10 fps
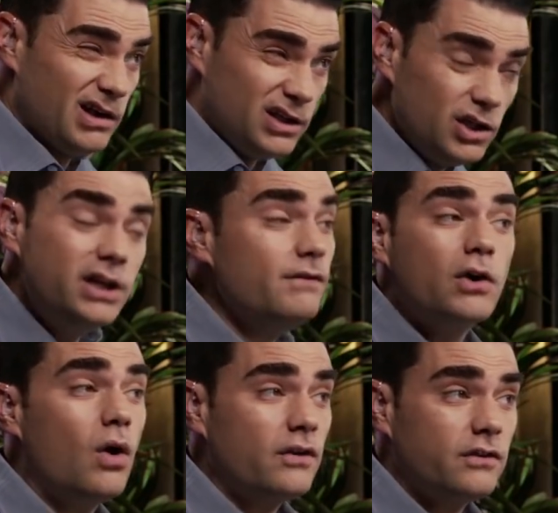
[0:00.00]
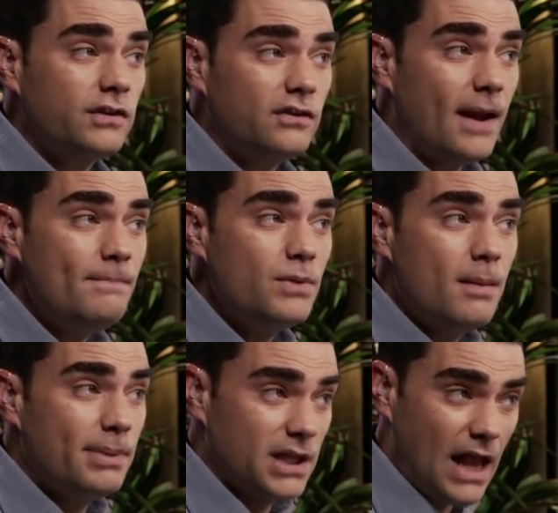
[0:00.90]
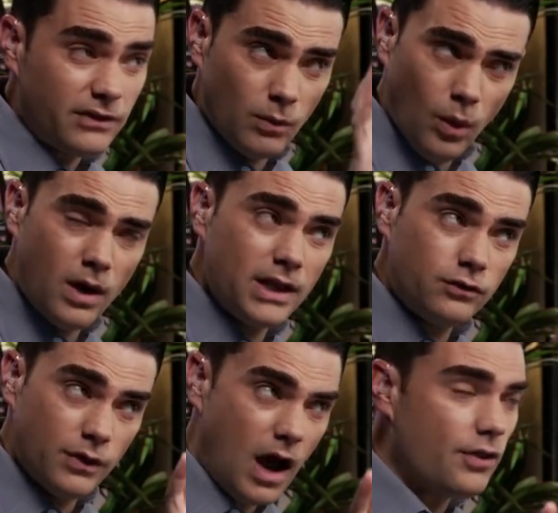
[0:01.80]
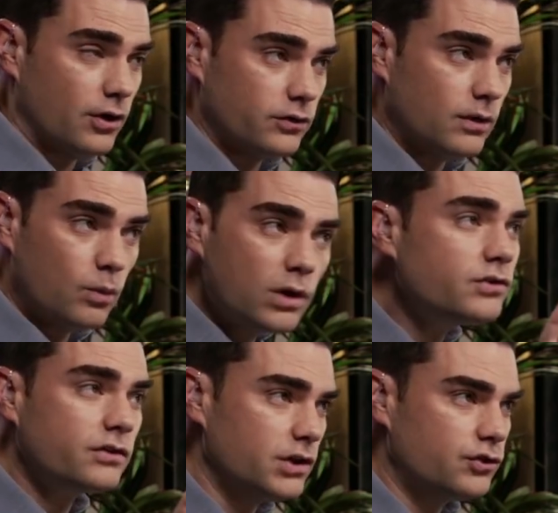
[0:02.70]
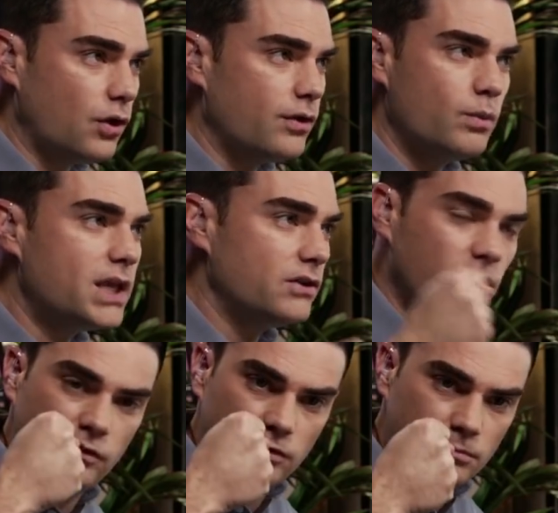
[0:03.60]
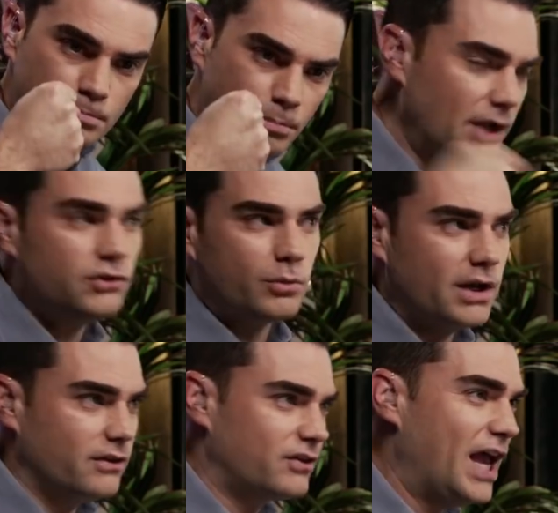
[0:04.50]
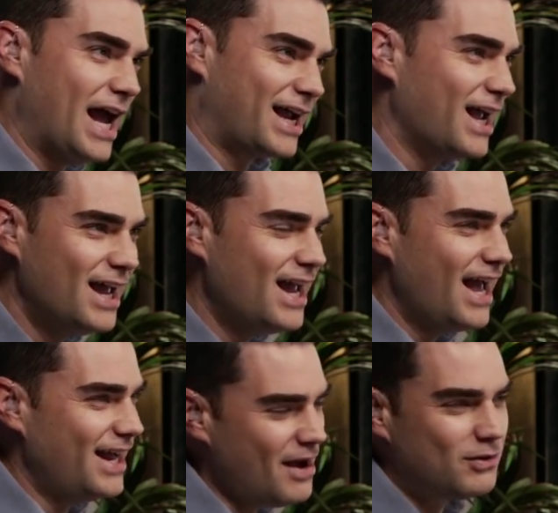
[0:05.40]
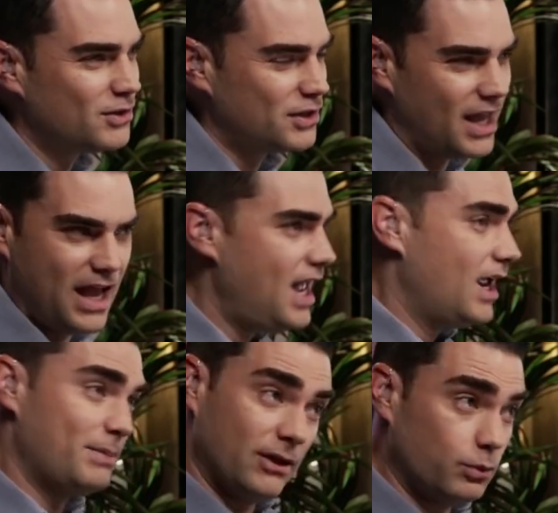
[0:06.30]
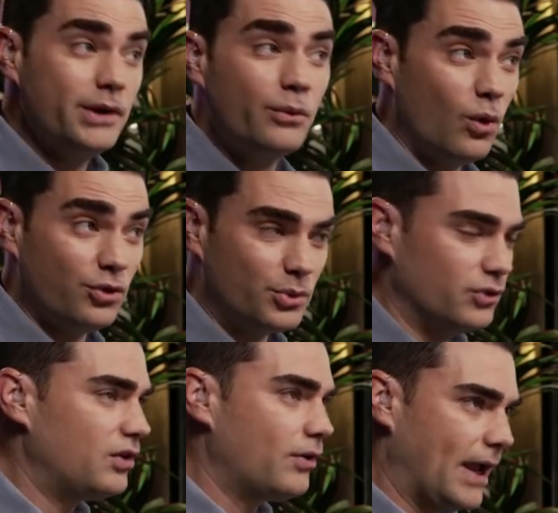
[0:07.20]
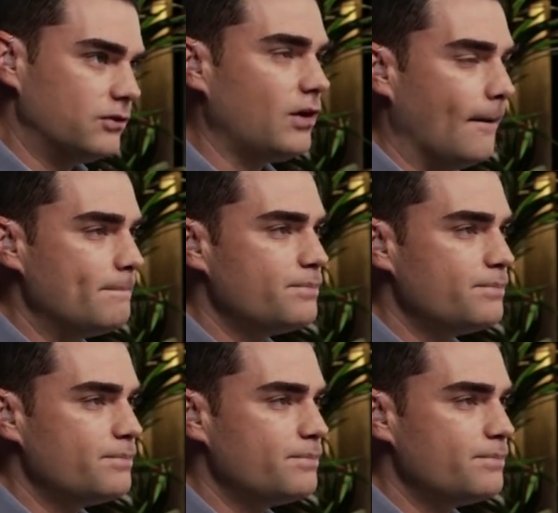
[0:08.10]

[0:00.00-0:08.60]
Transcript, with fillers: you didn't even cross us this time, but as a warning to the others, we're just going to show that we can just punch you right in the sack and everything eh, because we rule the roost." Okay, so